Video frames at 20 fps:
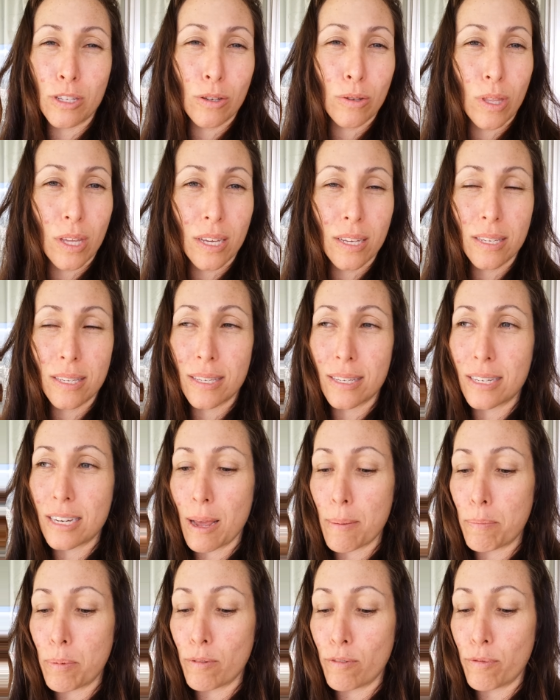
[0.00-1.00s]
do this
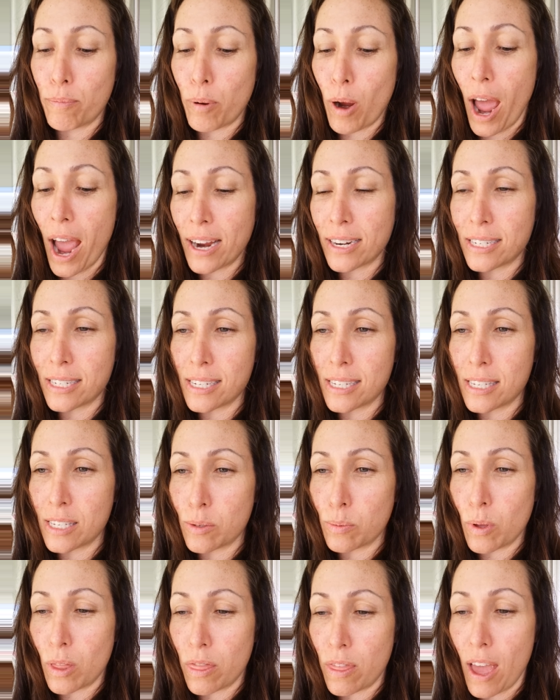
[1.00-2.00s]
type of
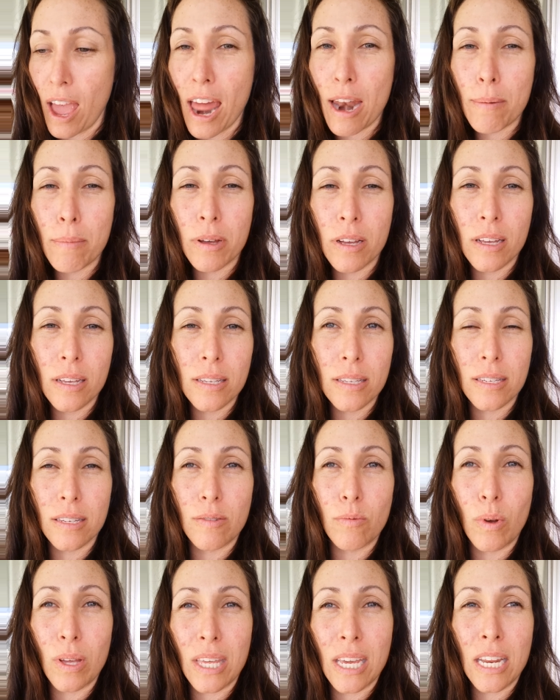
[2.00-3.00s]
practice with the enemas
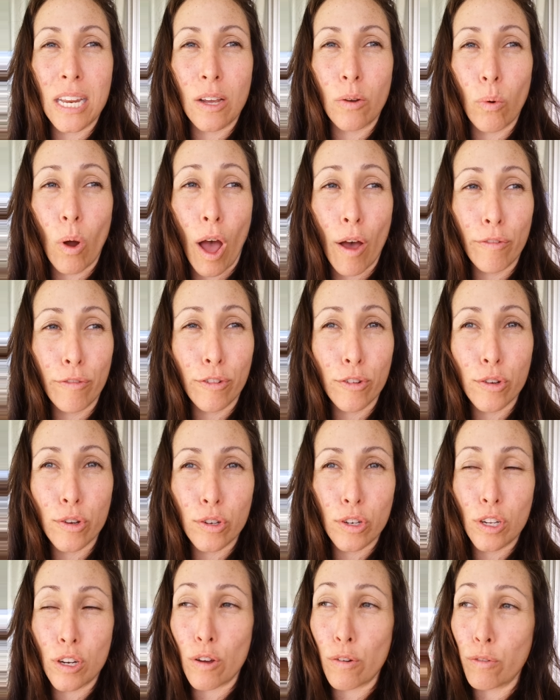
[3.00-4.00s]
and with eating raw
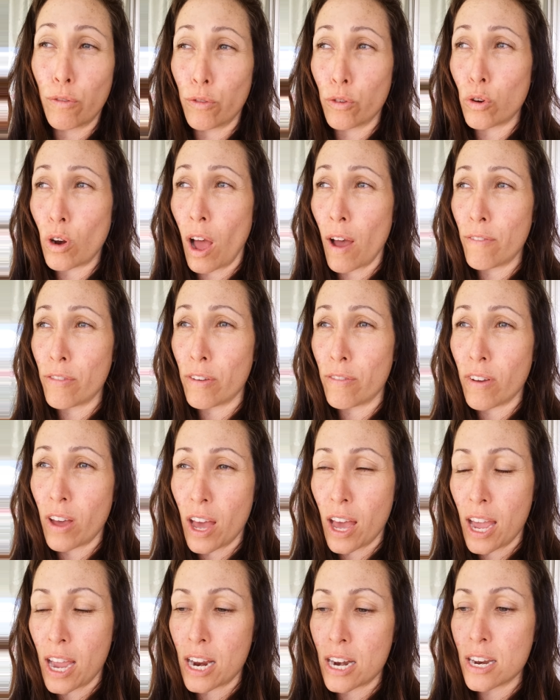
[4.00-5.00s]
food. You know, fruit off the
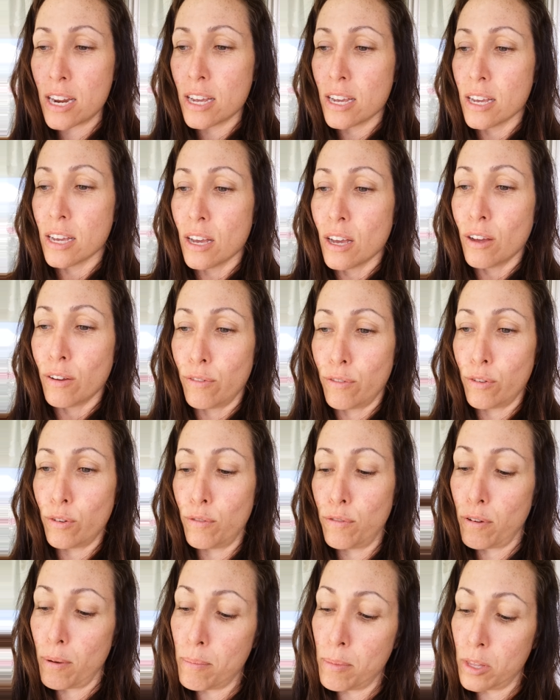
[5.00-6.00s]
vine,
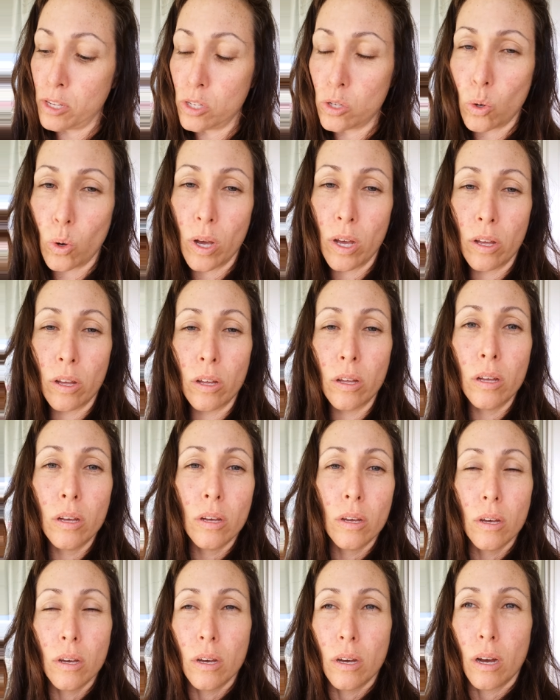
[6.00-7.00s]
food from the soil.
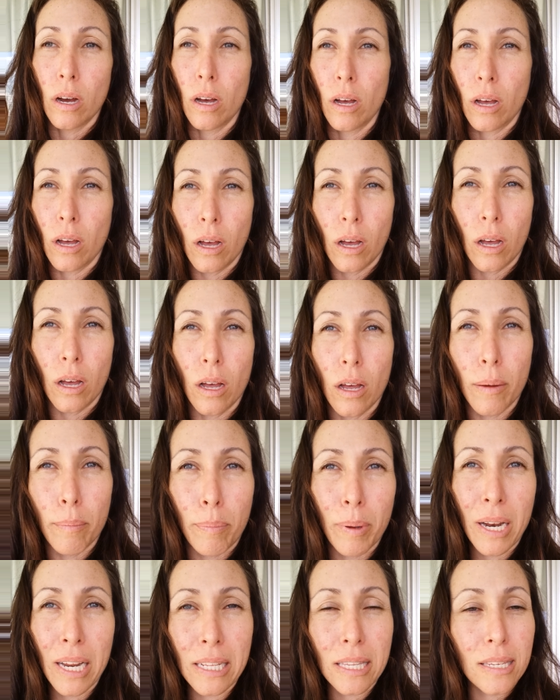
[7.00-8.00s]

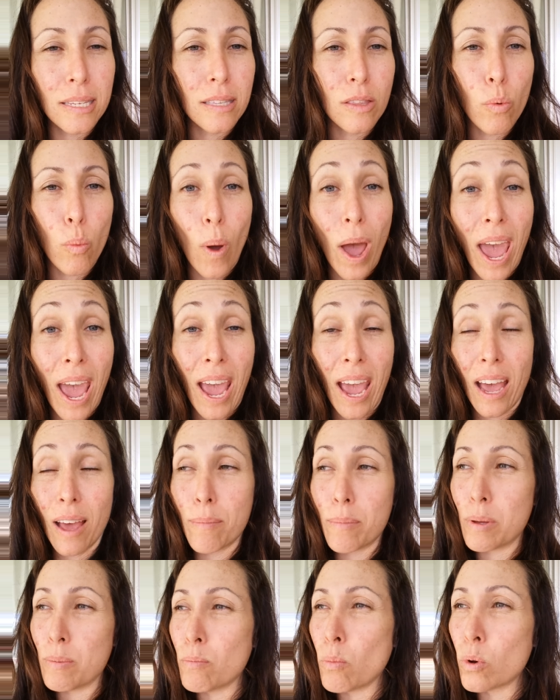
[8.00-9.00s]
But it's the way. I
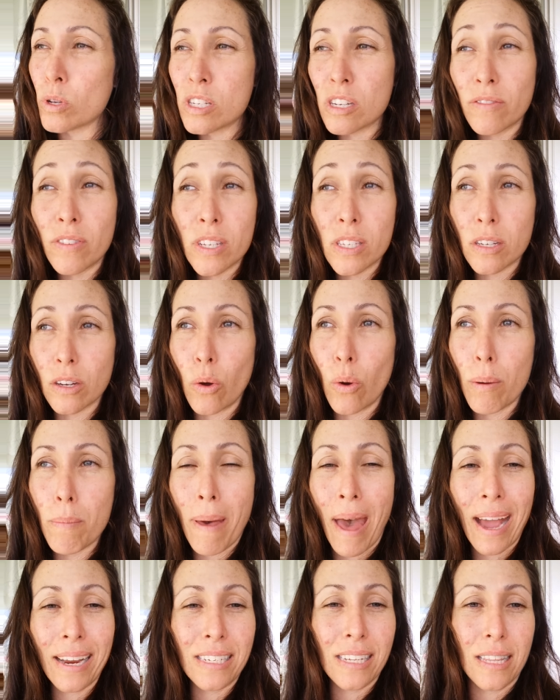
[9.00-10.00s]
mean, most of us are going
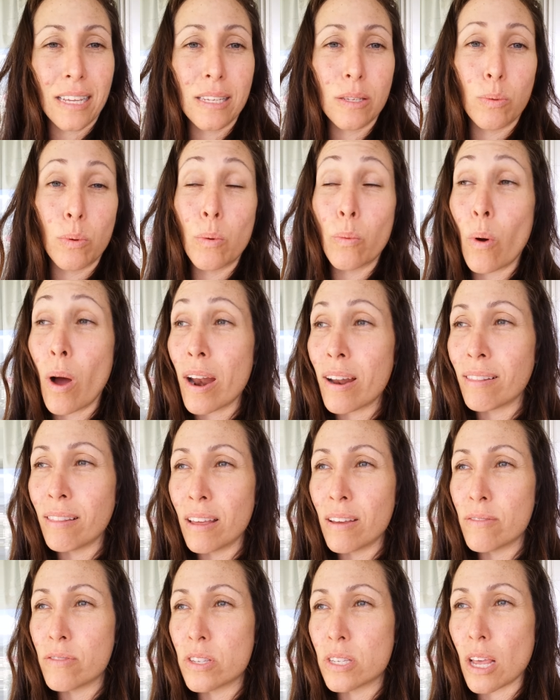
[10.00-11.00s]
back to this. We want to
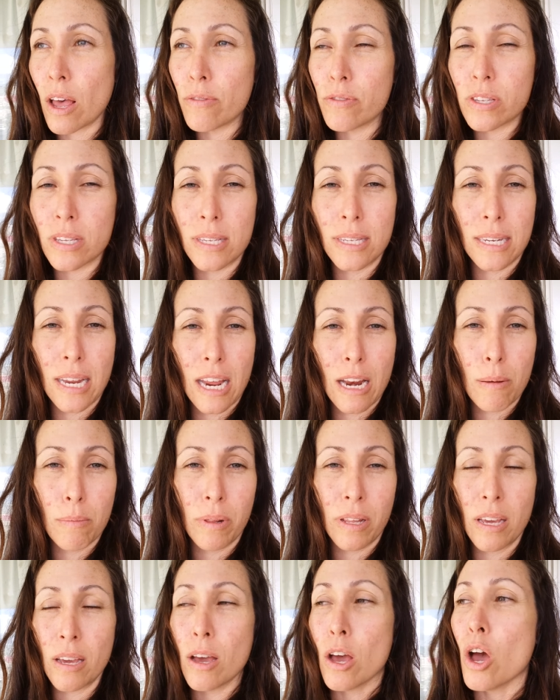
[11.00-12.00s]
live
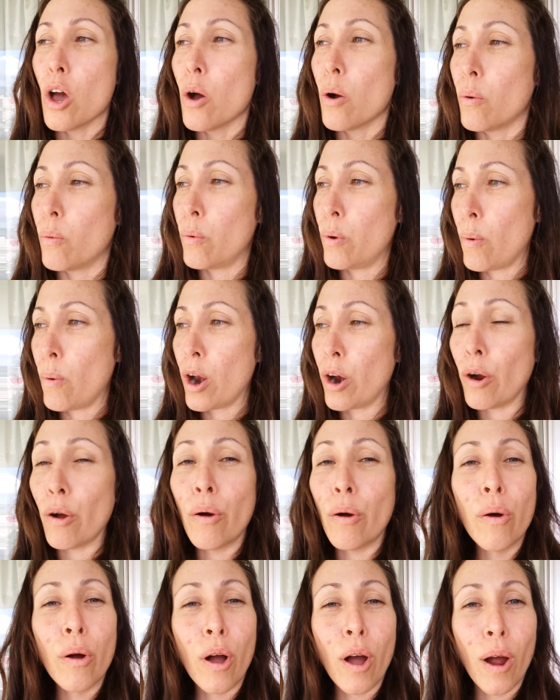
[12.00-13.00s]
self-sustainably. We want our
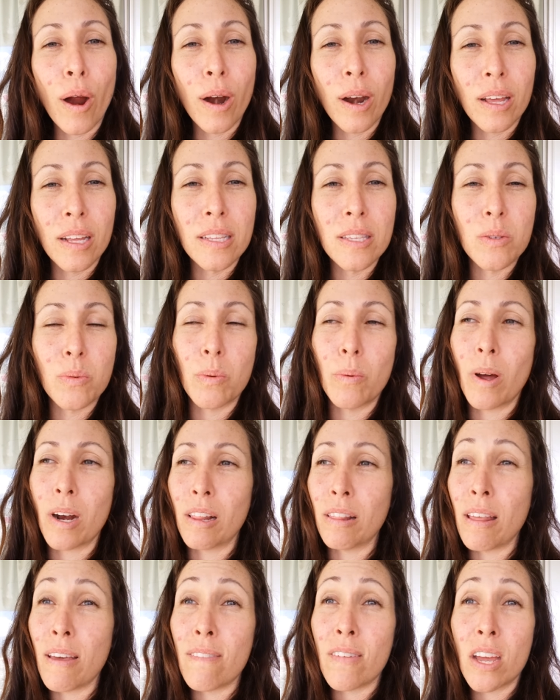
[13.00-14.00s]
own gardens. We
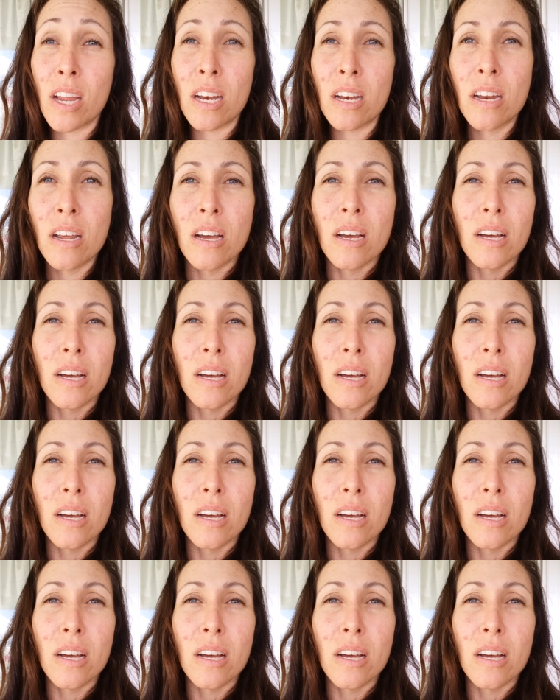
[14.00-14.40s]
want to live in